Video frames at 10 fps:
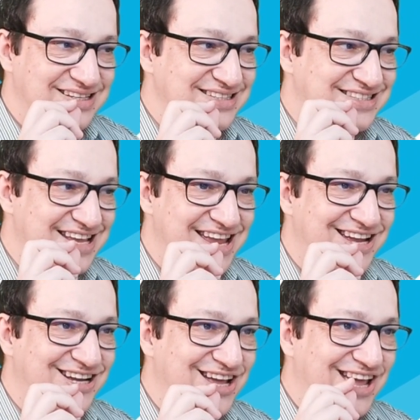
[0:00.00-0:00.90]

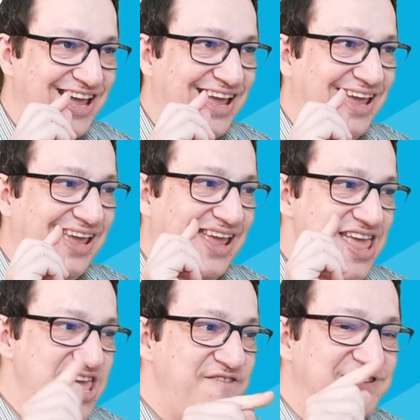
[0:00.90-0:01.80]
saying
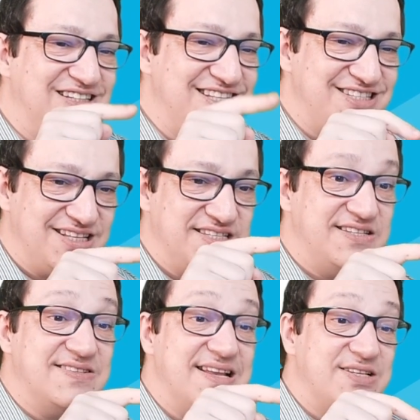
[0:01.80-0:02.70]
if the distance
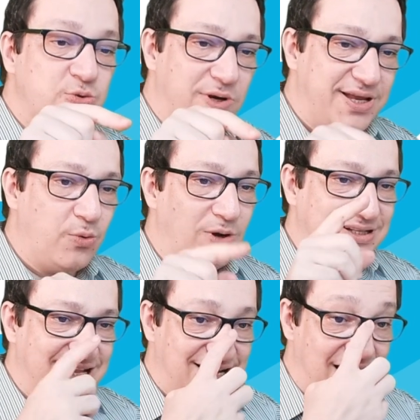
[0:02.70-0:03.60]
is less or equal
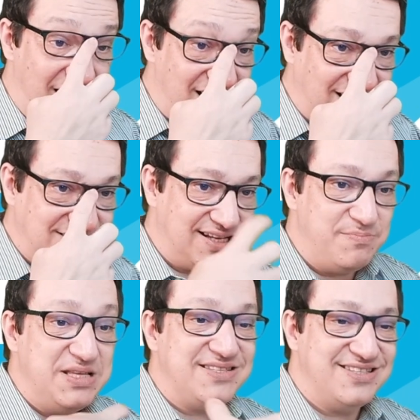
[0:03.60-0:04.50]
than r, then
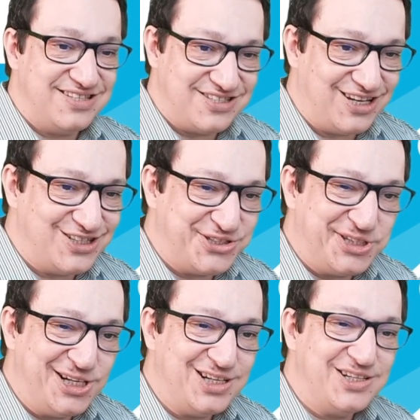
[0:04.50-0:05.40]
means it's inside the
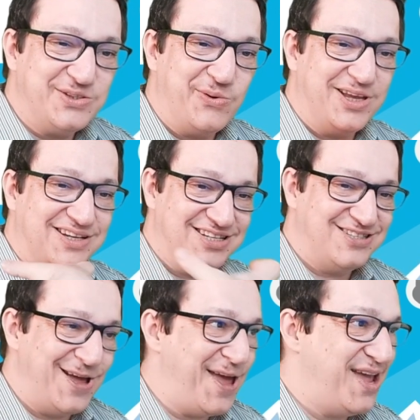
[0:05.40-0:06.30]
circle, so we increase
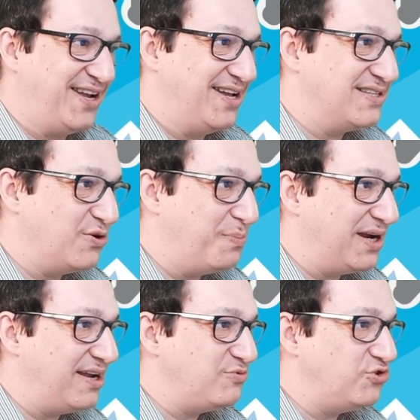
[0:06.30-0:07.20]
the area. So
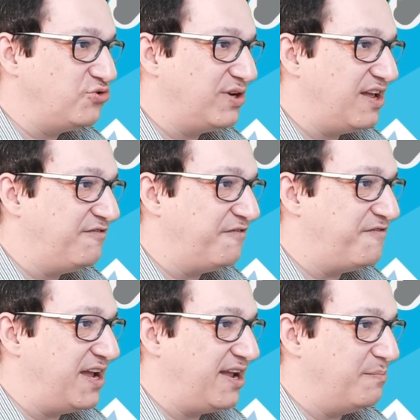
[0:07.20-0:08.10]
perhaps we should have a
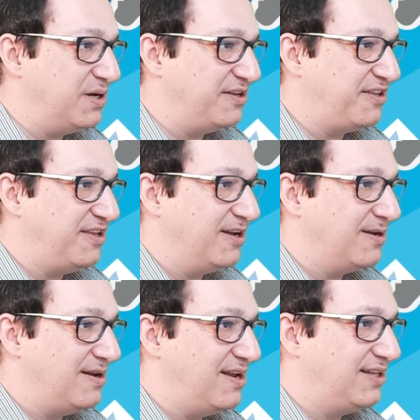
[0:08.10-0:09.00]
variable here,
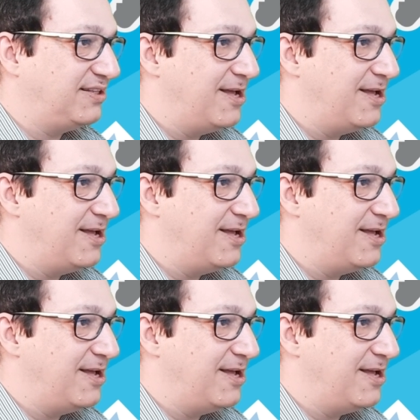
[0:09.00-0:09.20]
let